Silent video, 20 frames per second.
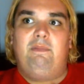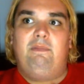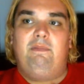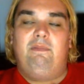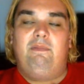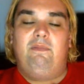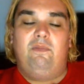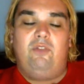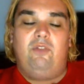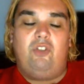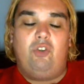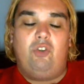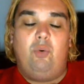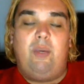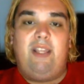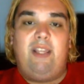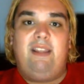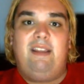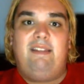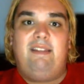doing
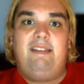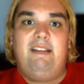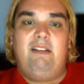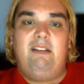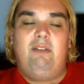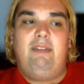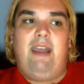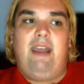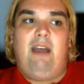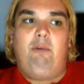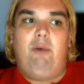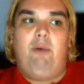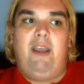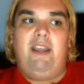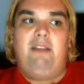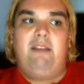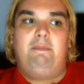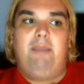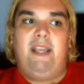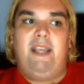it th that way and
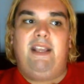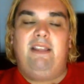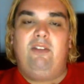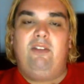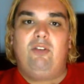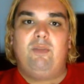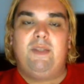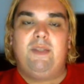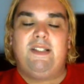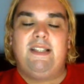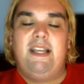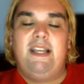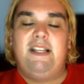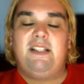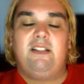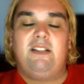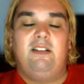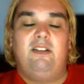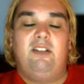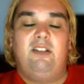making those mistakes,
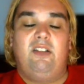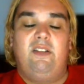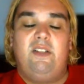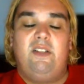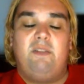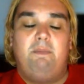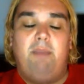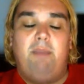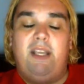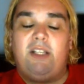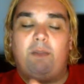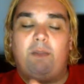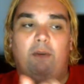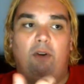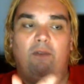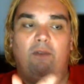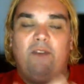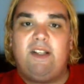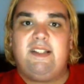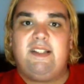it, it makes
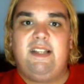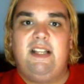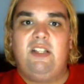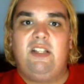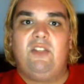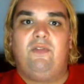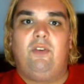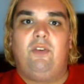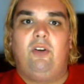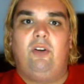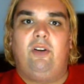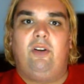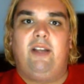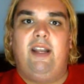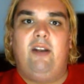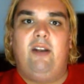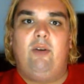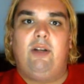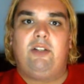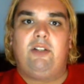perfect sense for her
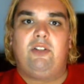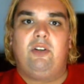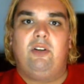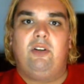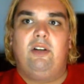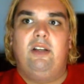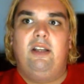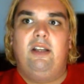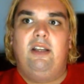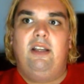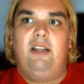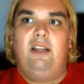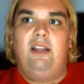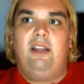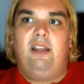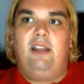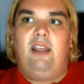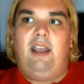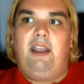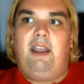character.
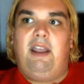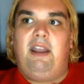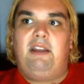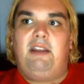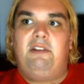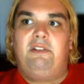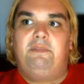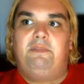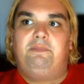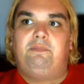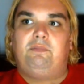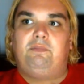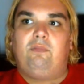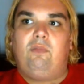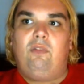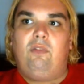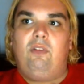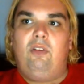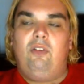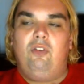And
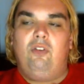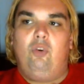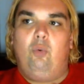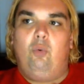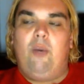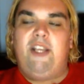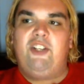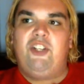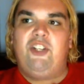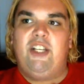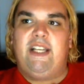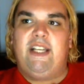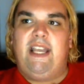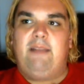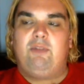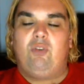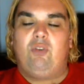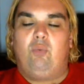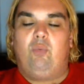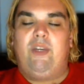the way she came
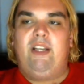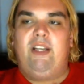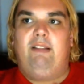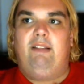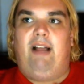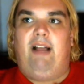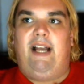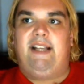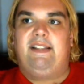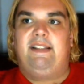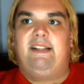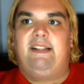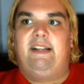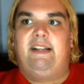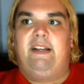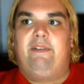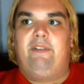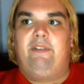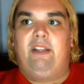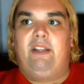to realize it and
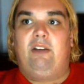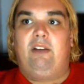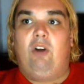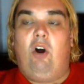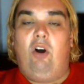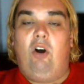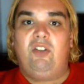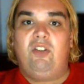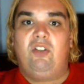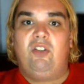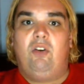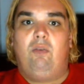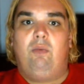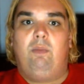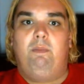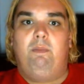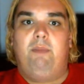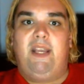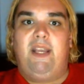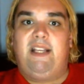everything also
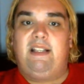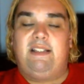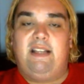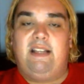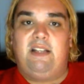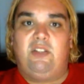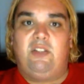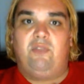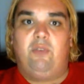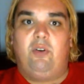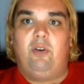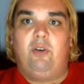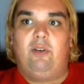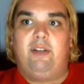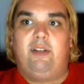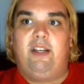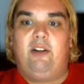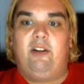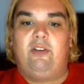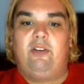makes sense for her
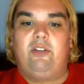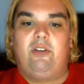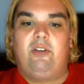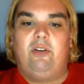character.